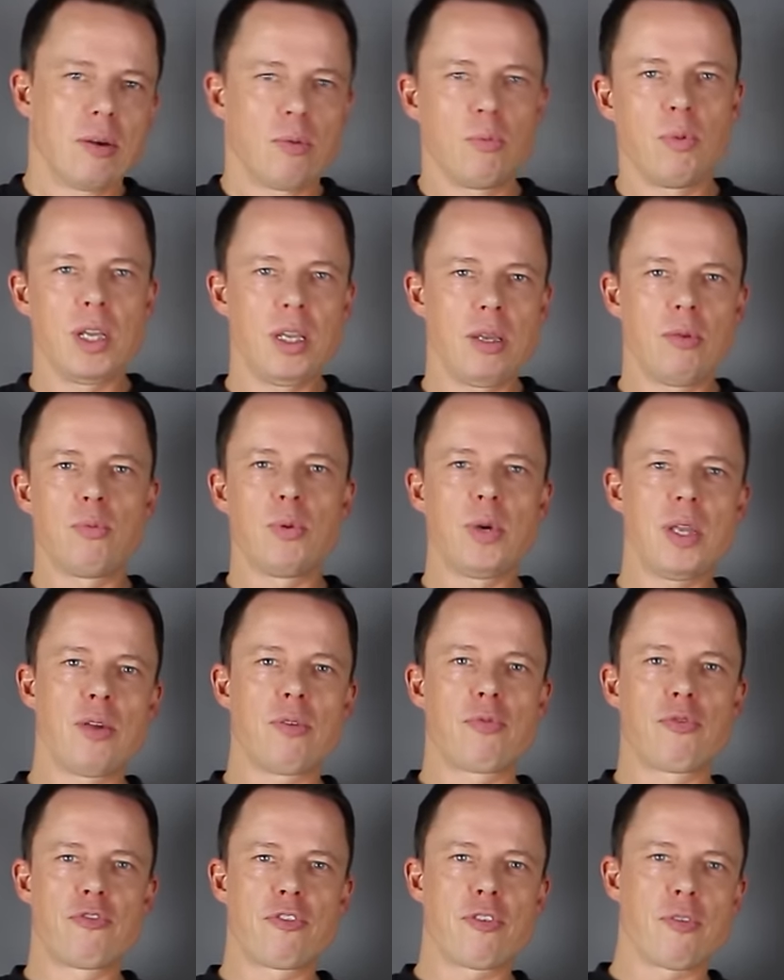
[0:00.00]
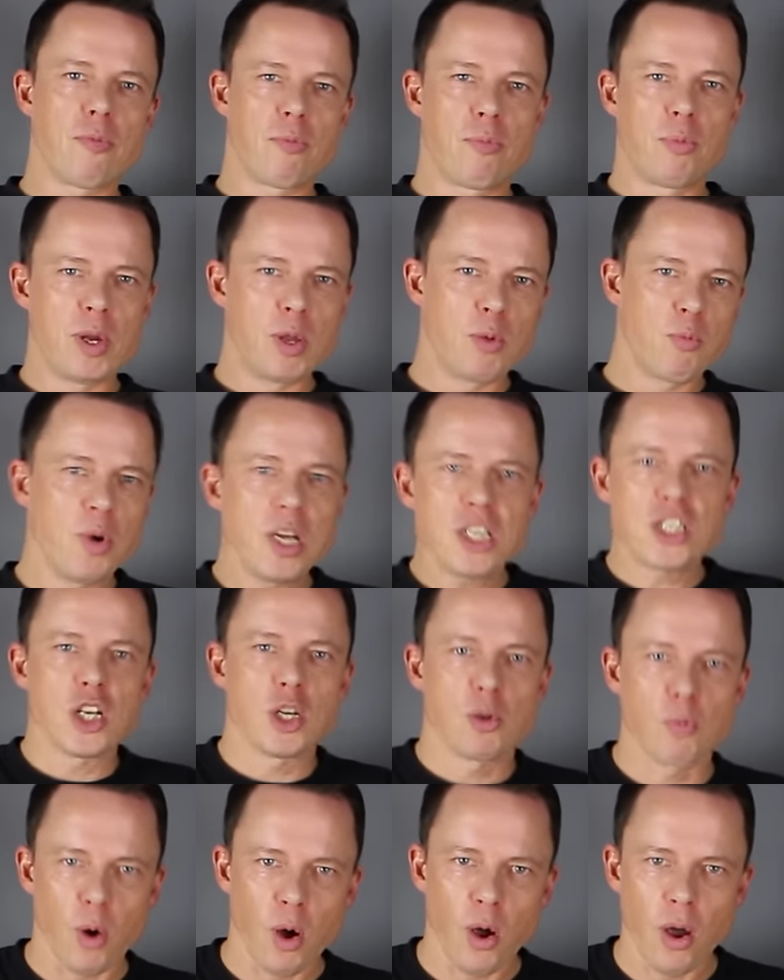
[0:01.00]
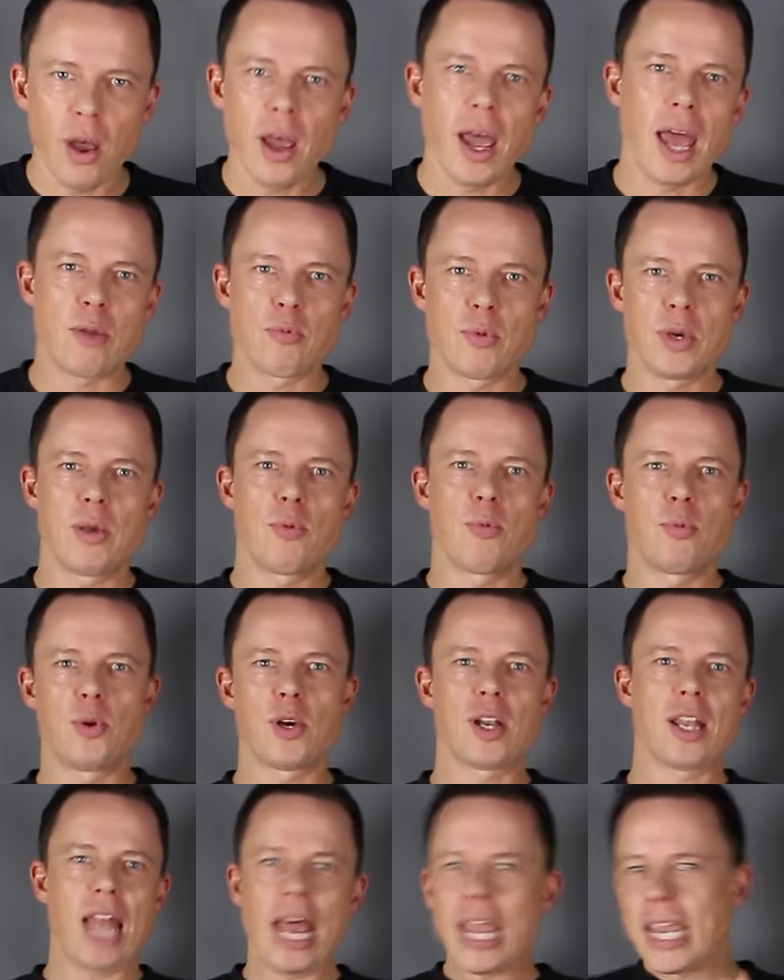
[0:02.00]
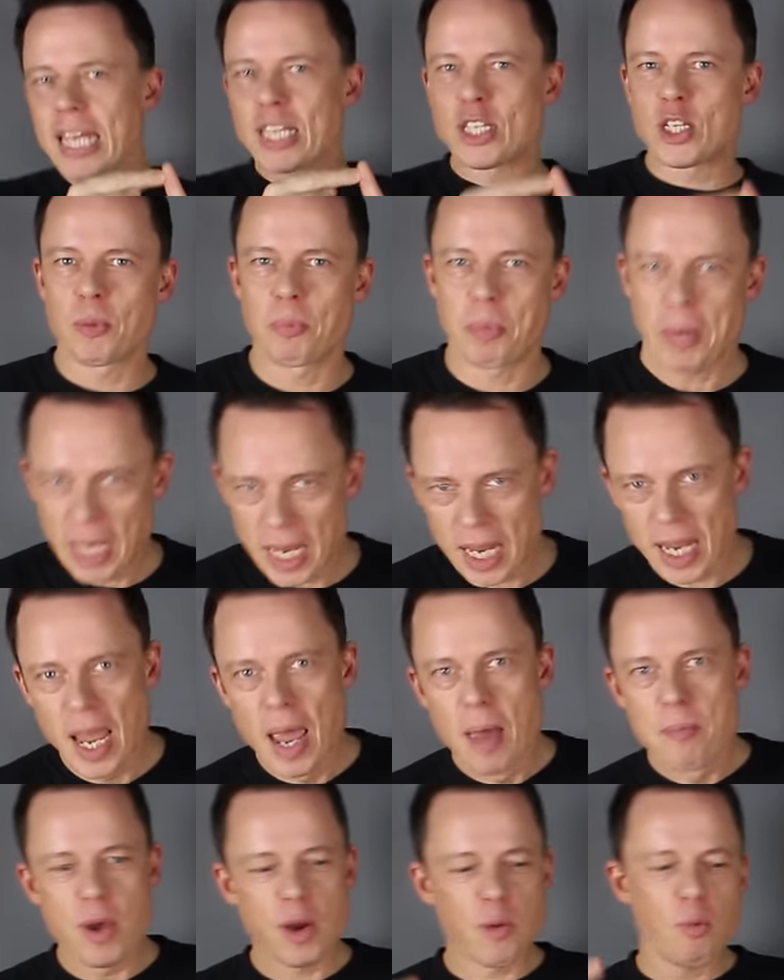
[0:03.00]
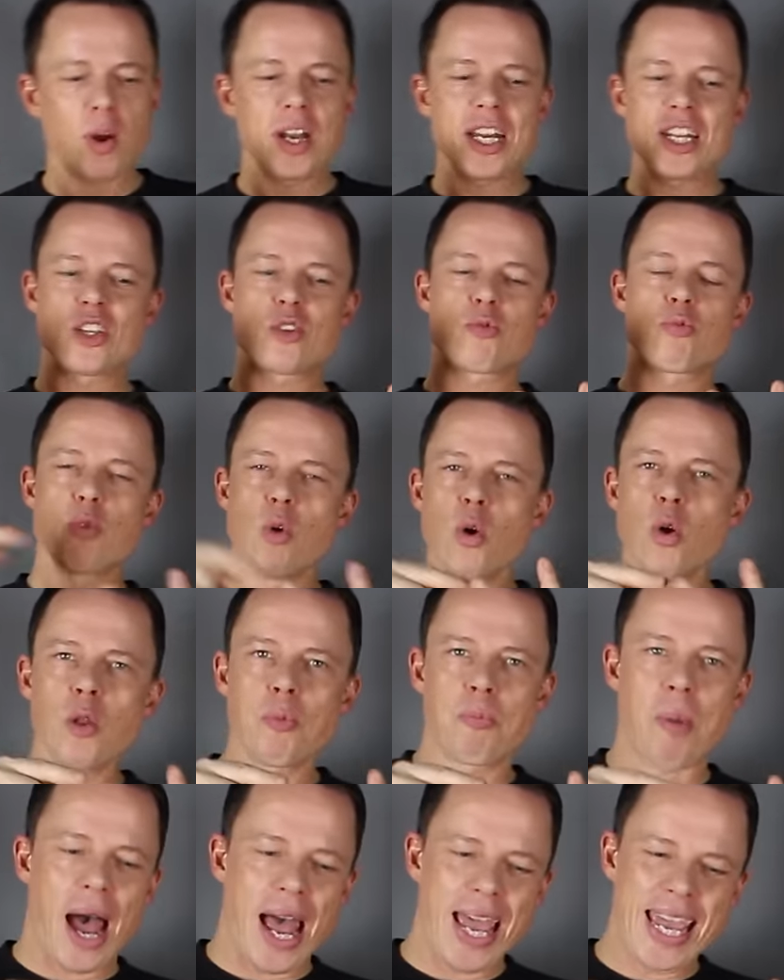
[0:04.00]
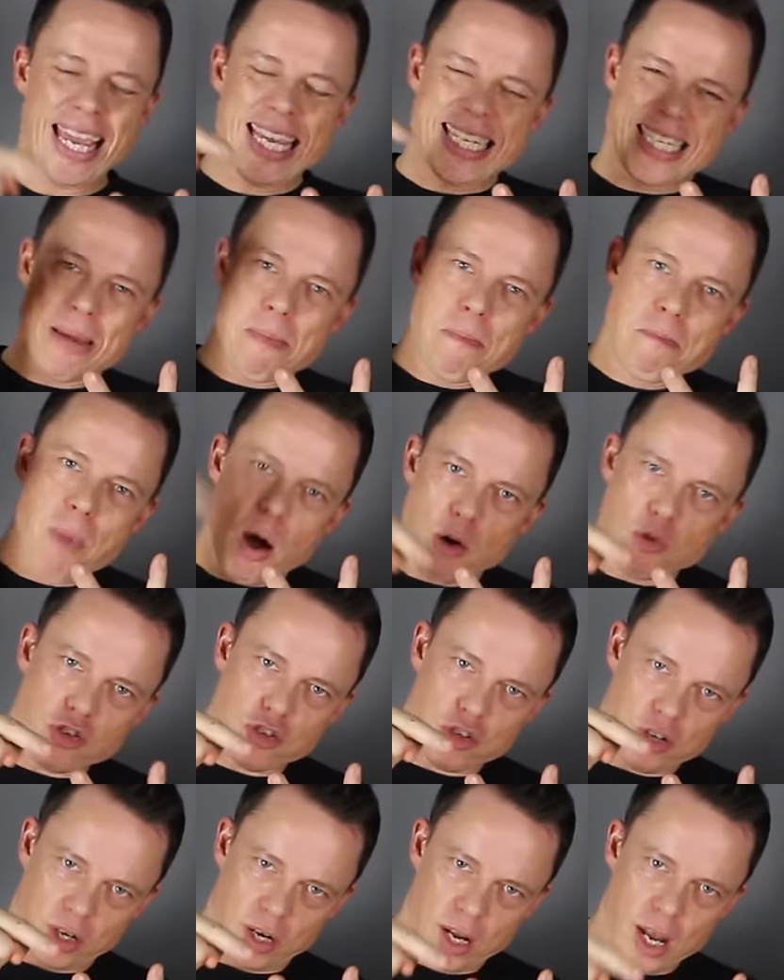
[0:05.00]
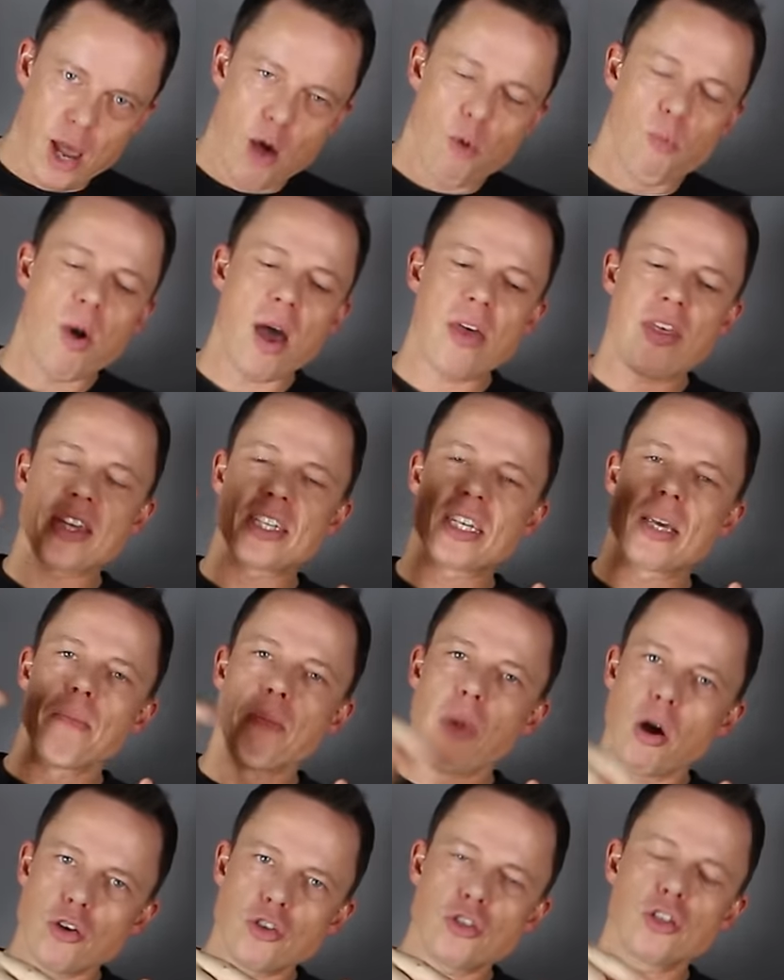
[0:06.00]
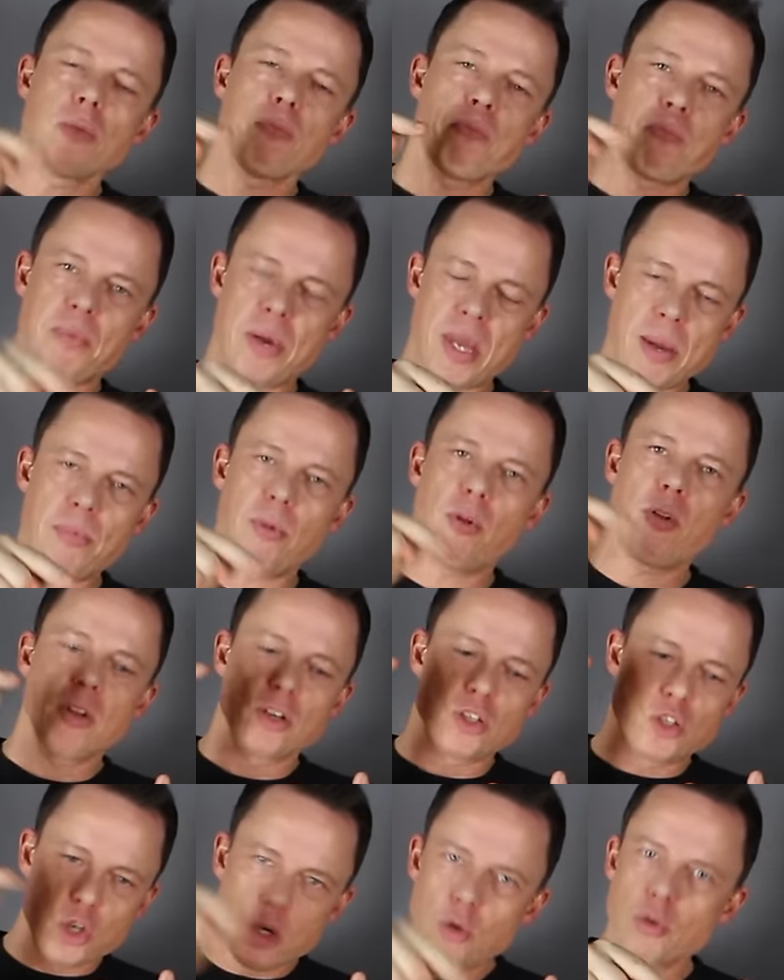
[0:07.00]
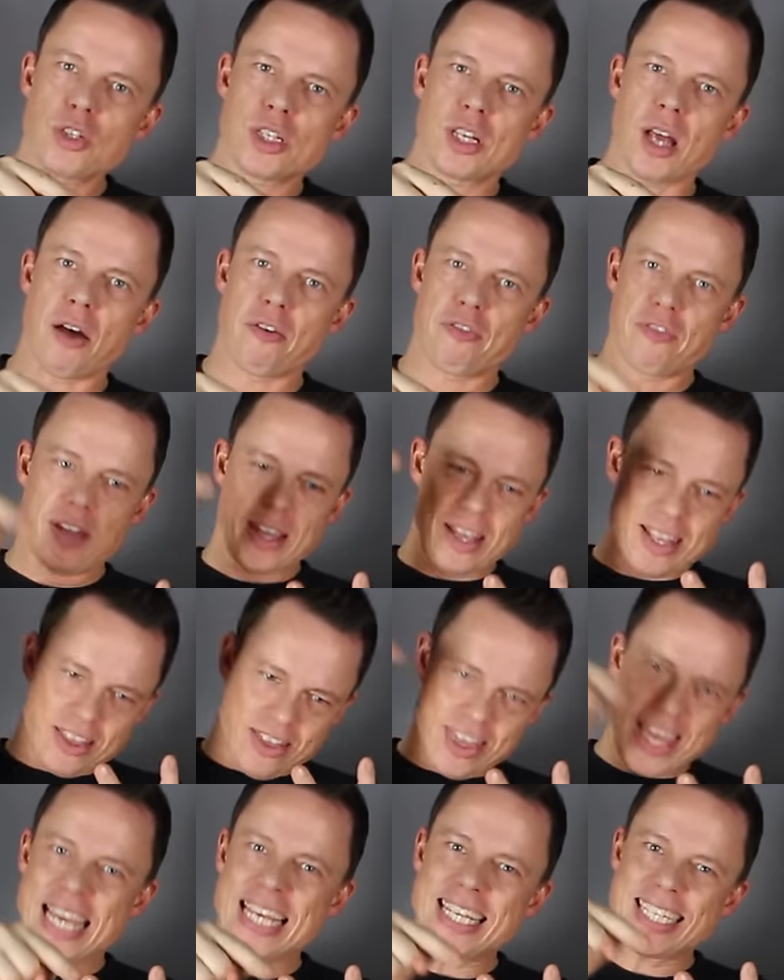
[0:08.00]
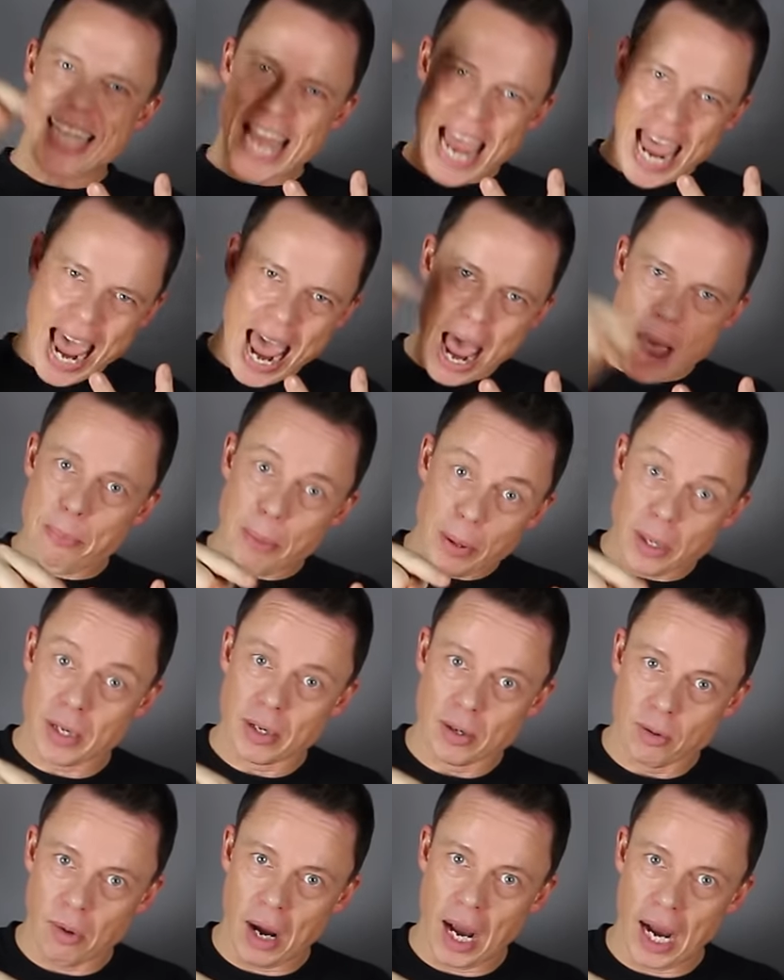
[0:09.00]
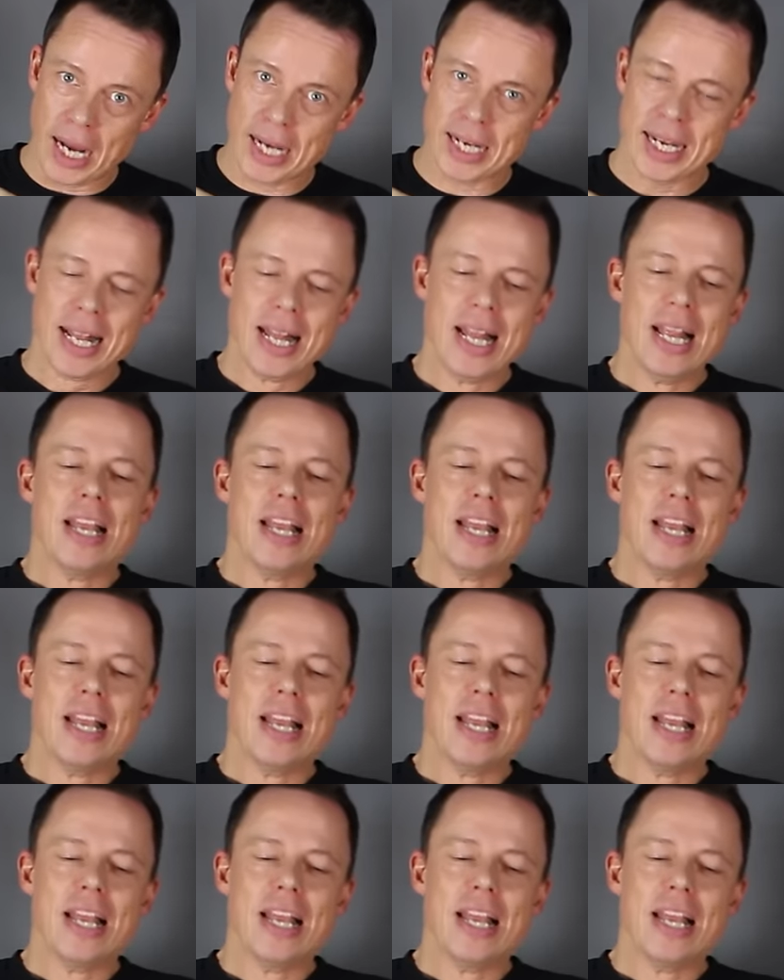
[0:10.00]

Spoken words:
We wish it were, and we would like it to be, but what it's ruled by is emotion. Where there's emotion, people do stuff. Things happen, right?